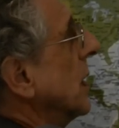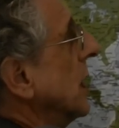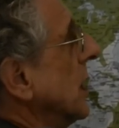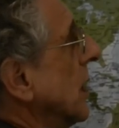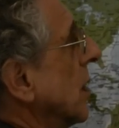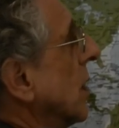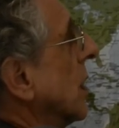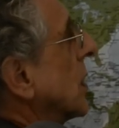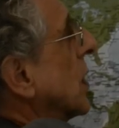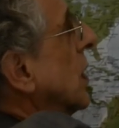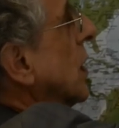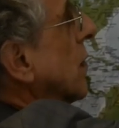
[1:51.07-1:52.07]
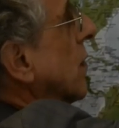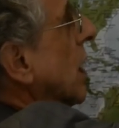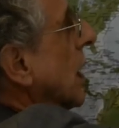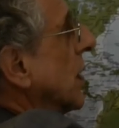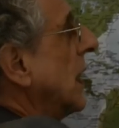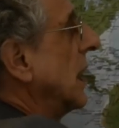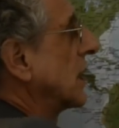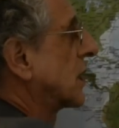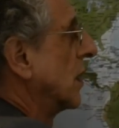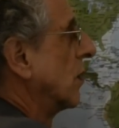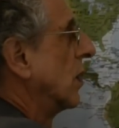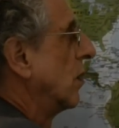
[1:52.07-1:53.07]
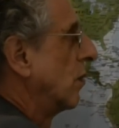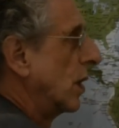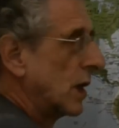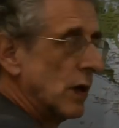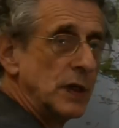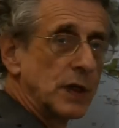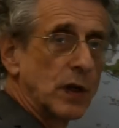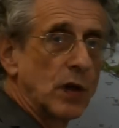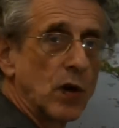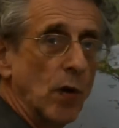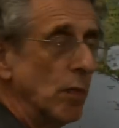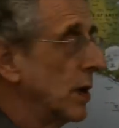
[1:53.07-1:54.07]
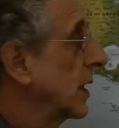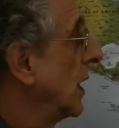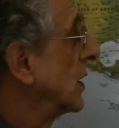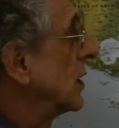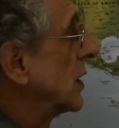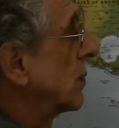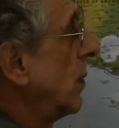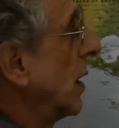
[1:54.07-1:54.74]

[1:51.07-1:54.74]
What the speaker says: be curved like that, so I won't go into complications,